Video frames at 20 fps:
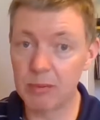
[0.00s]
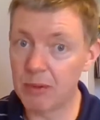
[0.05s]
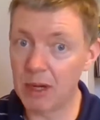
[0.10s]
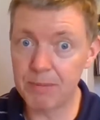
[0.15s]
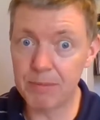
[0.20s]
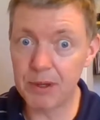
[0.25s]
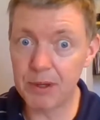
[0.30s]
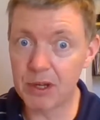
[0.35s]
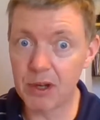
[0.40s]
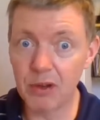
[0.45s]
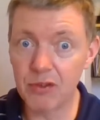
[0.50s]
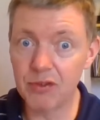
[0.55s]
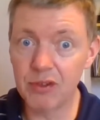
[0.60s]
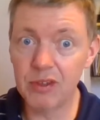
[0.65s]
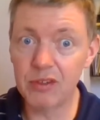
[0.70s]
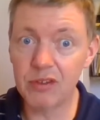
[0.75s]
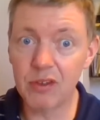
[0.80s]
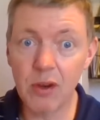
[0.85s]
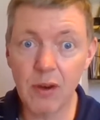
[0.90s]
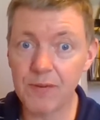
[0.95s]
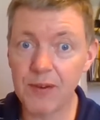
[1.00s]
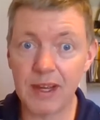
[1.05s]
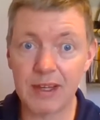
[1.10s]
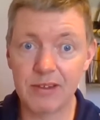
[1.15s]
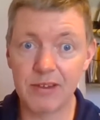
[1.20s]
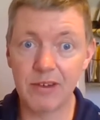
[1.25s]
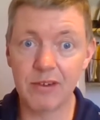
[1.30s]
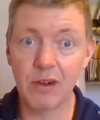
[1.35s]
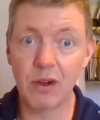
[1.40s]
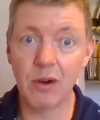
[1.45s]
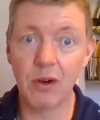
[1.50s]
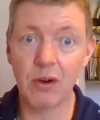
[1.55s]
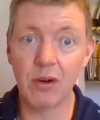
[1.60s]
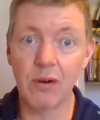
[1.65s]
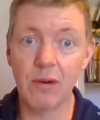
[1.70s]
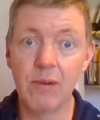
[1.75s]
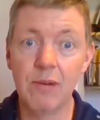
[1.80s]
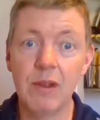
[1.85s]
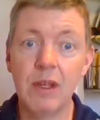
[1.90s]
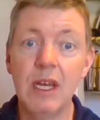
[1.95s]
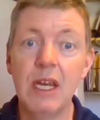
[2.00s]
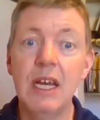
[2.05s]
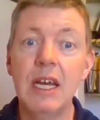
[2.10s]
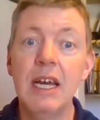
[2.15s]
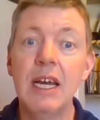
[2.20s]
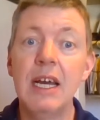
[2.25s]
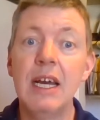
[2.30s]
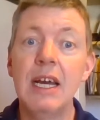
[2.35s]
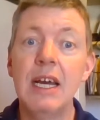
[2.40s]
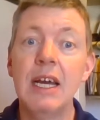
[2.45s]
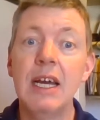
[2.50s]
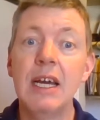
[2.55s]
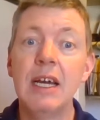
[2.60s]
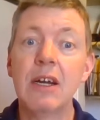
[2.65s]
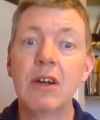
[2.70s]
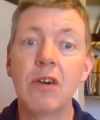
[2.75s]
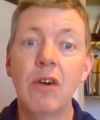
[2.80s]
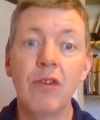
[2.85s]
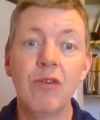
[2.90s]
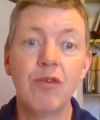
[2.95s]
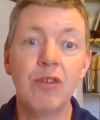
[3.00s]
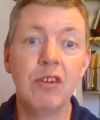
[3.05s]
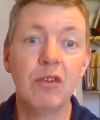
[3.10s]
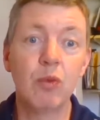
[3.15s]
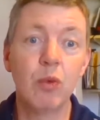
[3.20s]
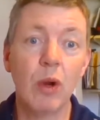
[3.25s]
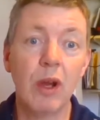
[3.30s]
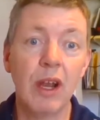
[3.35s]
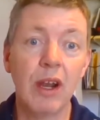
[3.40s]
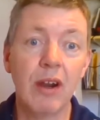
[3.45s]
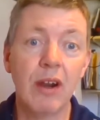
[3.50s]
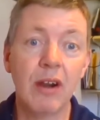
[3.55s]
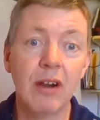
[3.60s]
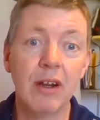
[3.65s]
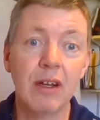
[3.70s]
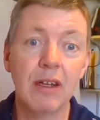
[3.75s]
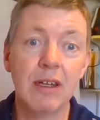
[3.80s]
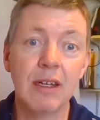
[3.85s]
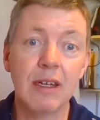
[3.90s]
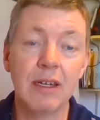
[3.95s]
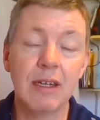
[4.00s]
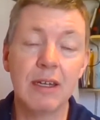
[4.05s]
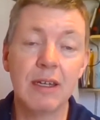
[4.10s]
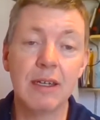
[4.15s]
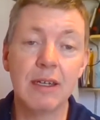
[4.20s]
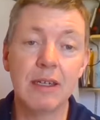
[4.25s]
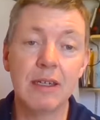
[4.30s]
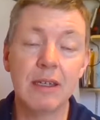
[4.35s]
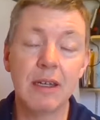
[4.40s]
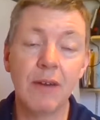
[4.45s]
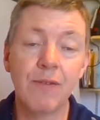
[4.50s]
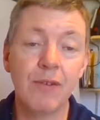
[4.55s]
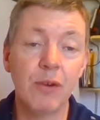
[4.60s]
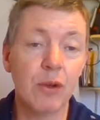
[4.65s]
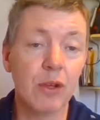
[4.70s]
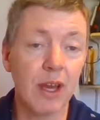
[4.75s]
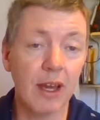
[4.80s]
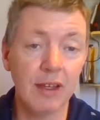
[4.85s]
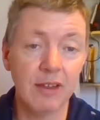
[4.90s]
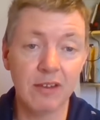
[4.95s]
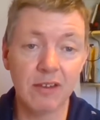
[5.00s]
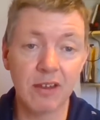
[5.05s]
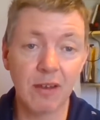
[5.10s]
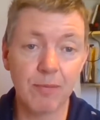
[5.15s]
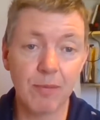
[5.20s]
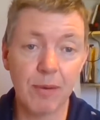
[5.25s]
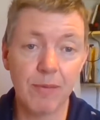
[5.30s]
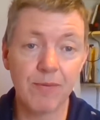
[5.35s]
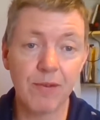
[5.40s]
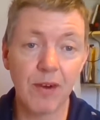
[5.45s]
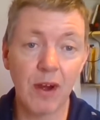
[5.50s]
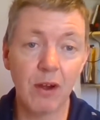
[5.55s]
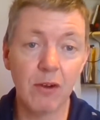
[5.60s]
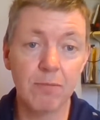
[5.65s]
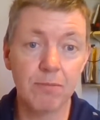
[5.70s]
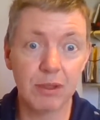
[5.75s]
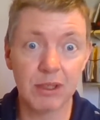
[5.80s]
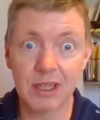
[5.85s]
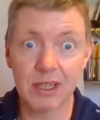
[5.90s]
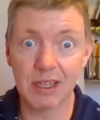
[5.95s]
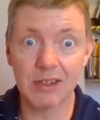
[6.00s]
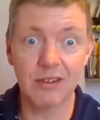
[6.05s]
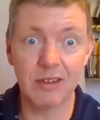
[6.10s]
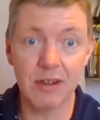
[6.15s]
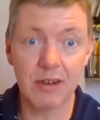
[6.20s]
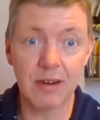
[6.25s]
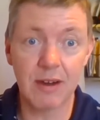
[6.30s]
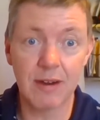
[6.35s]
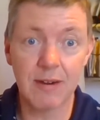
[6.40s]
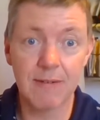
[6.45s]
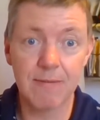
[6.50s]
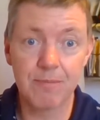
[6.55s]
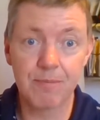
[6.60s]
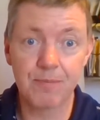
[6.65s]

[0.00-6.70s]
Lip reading: There might be countries unaffected or countries where a few cases have been found, but that's it.